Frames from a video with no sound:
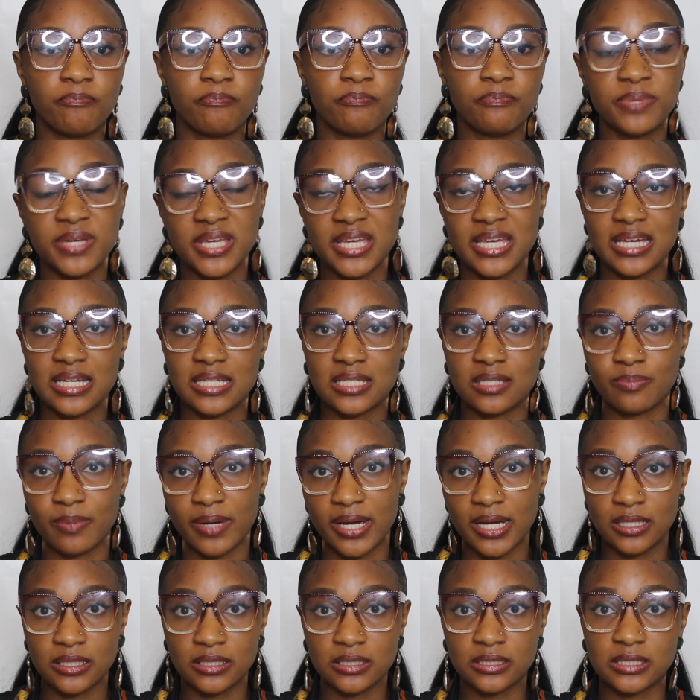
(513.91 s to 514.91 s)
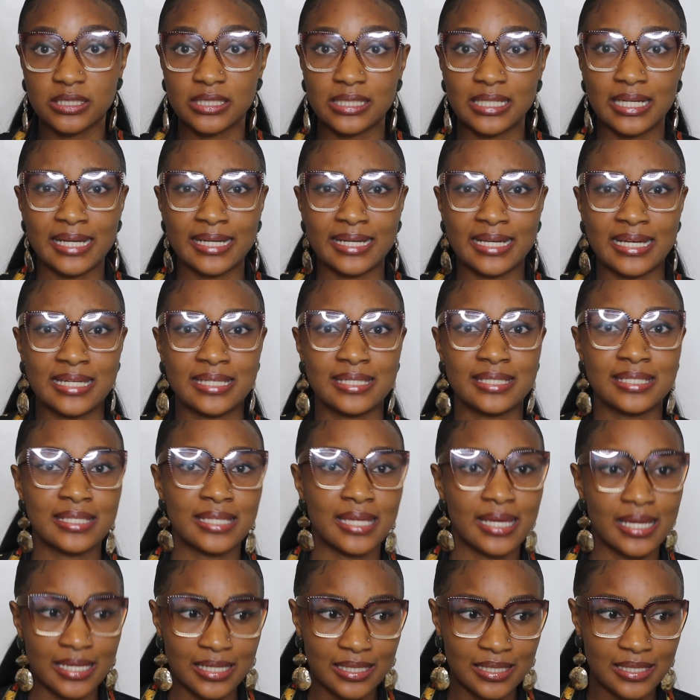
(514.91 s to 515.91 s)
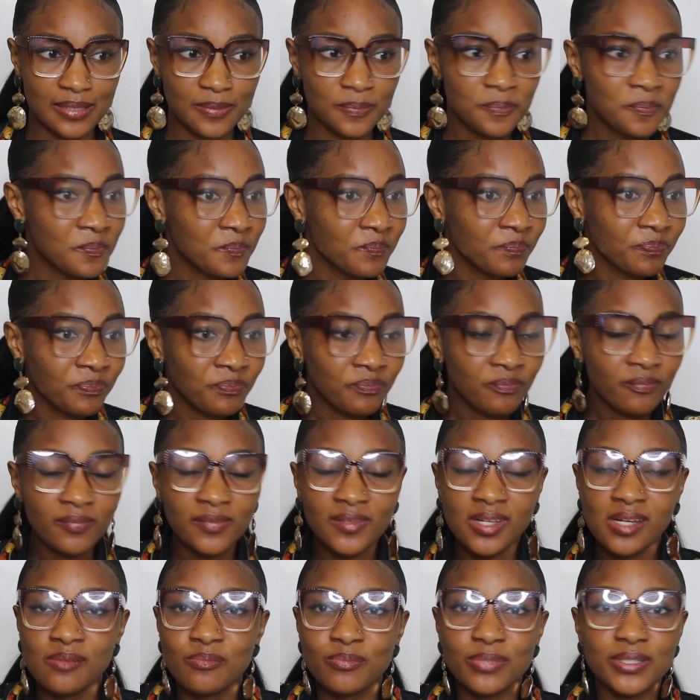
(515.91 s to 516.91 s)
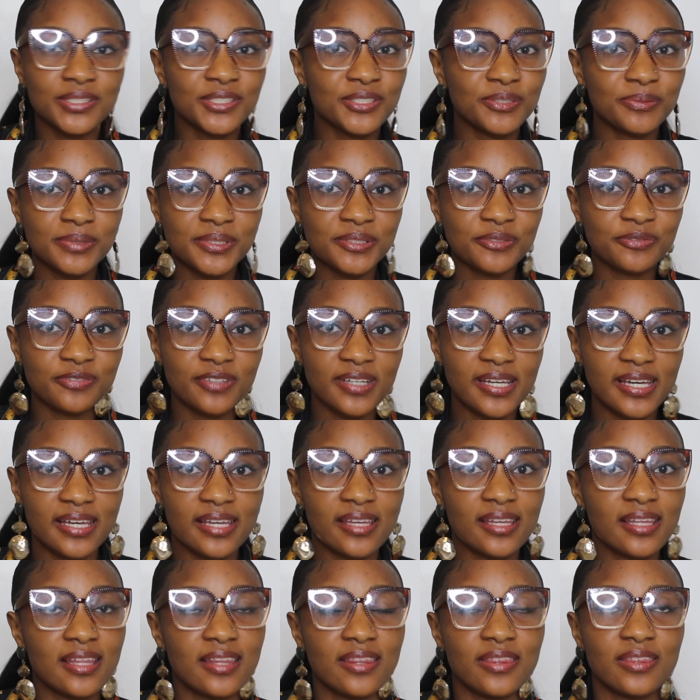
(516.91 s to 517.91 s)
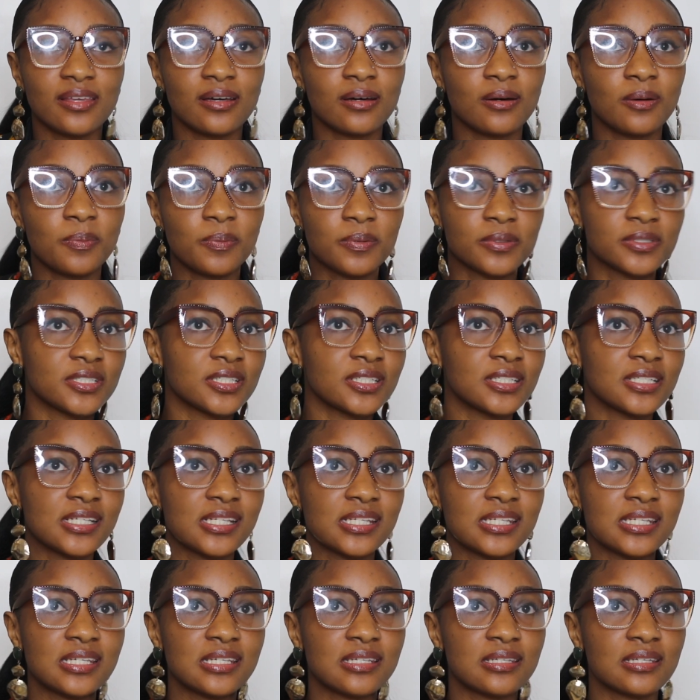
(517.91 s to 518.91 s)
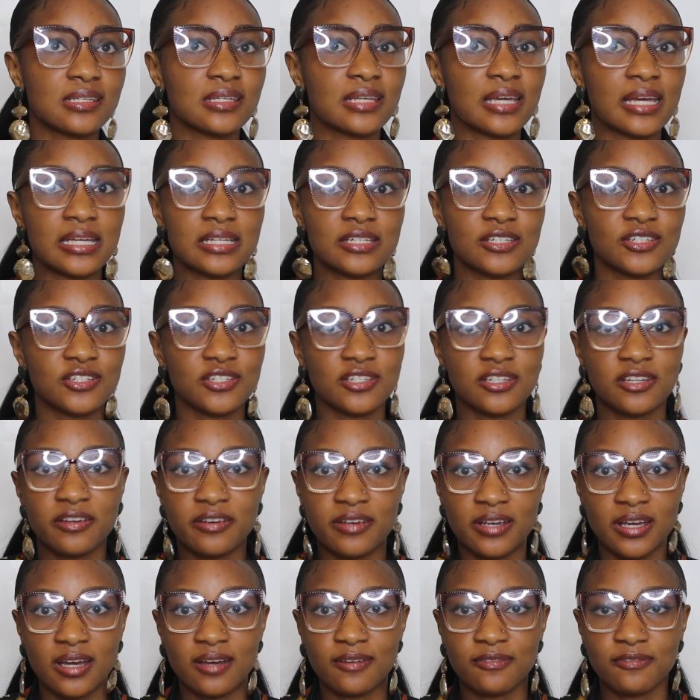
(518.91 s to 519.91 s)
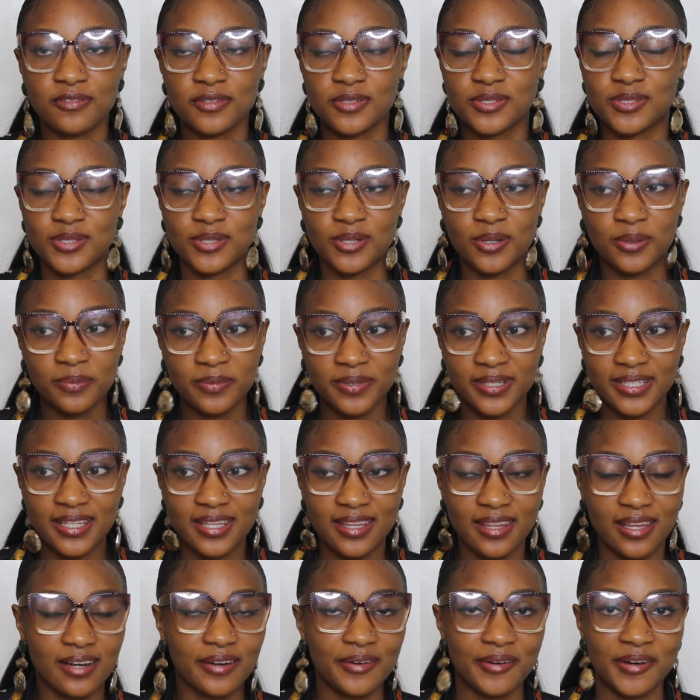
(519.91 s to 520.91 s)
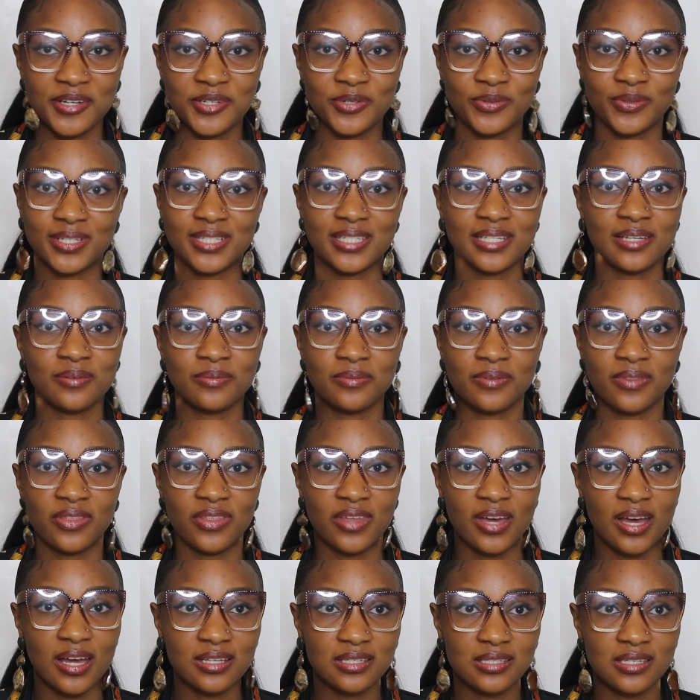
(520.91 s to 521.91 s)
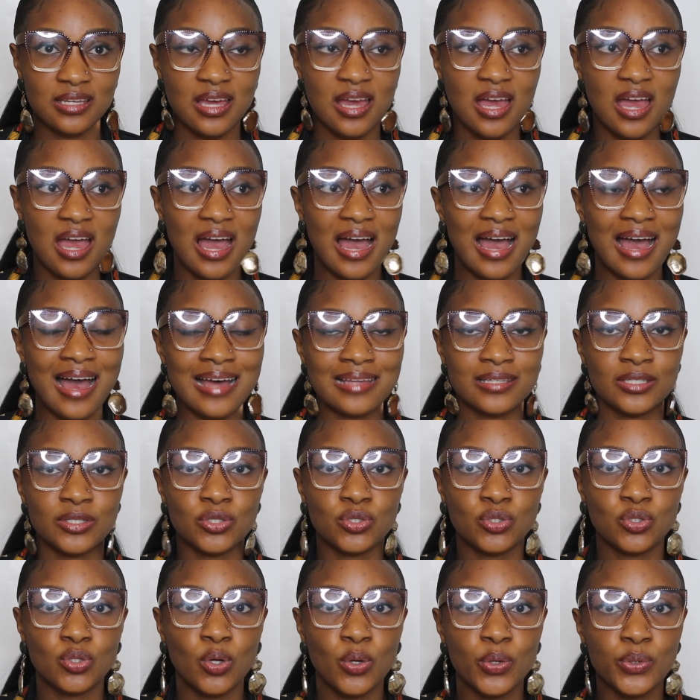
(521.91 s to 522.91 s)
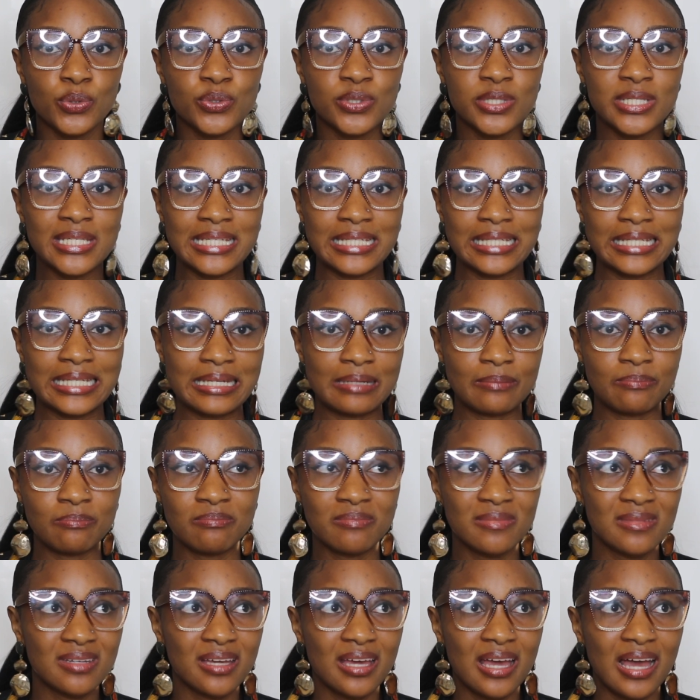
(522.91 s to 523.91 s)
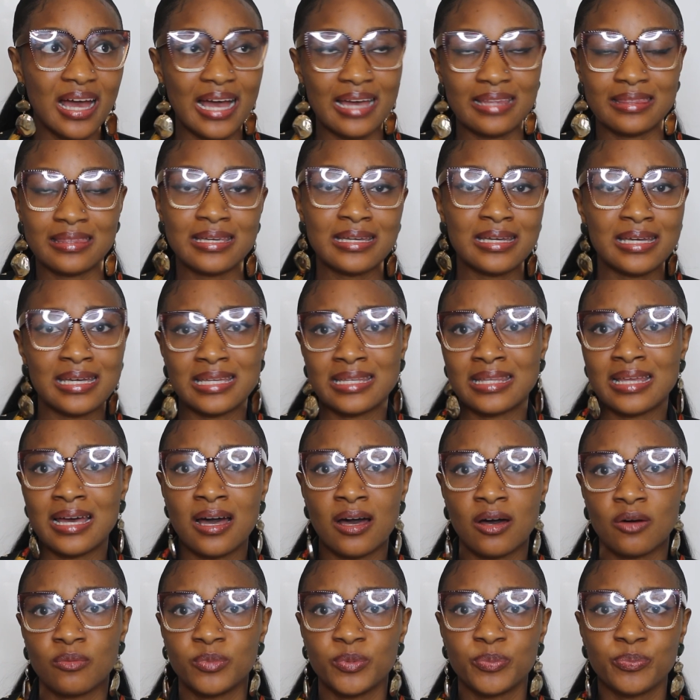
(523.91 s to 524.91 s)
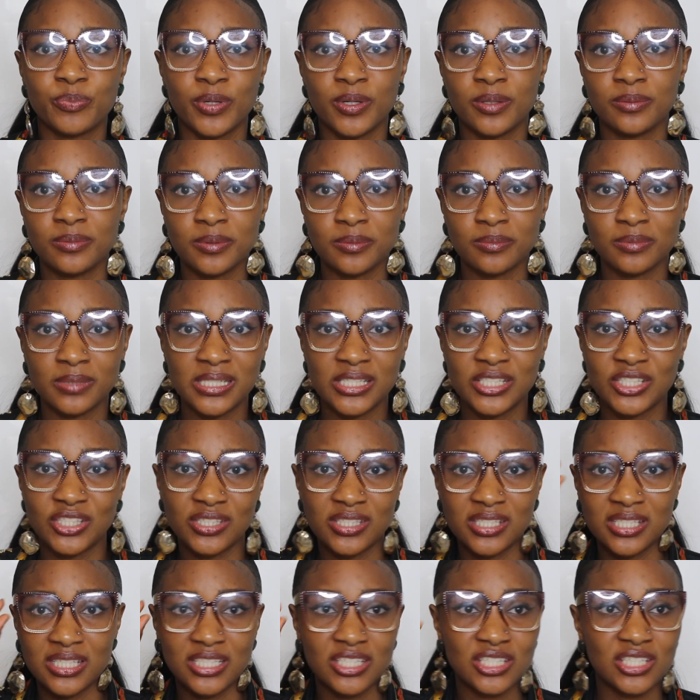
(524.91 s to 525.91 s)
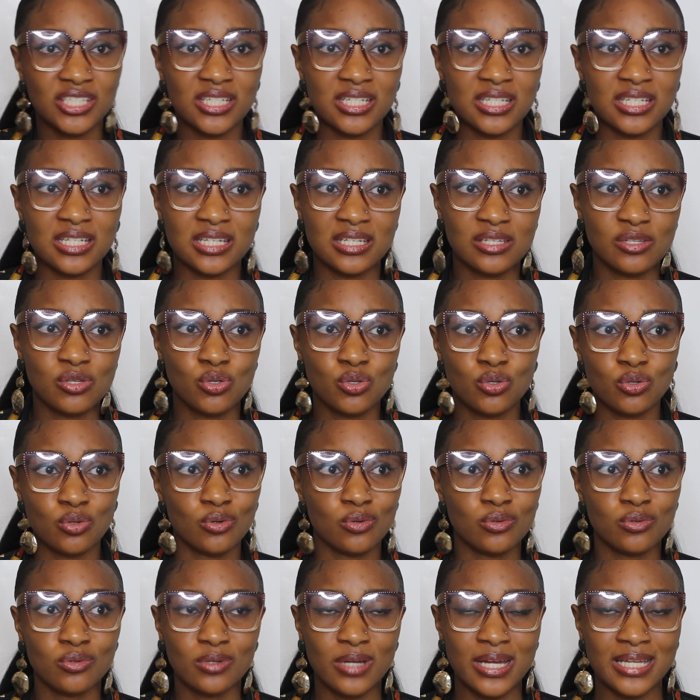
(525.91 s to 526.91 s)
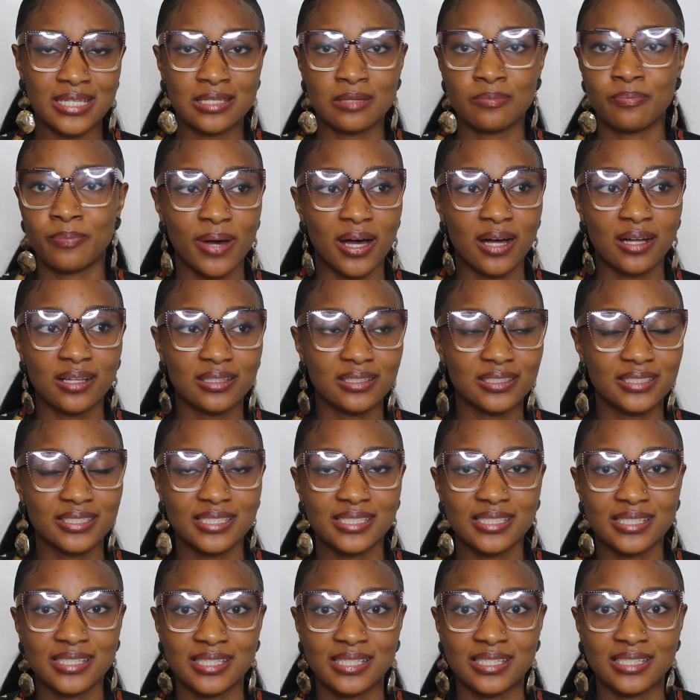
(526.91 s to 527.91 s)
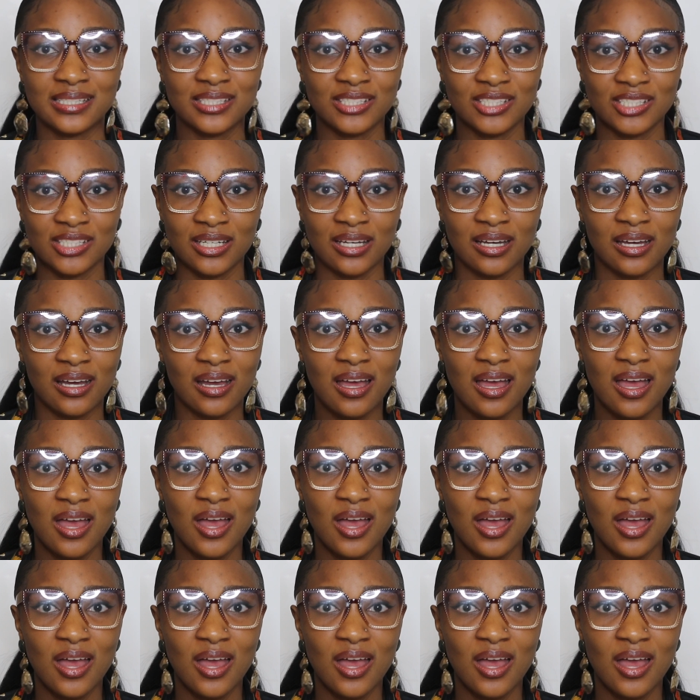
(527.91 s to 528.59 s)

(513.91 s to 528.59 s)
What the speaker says: BS biology, like I said, but to be fair, the opportunities in Nigeria for somebody that graduated with that are so slim. I think either I'll be probably teaching in a school as a biology teacher,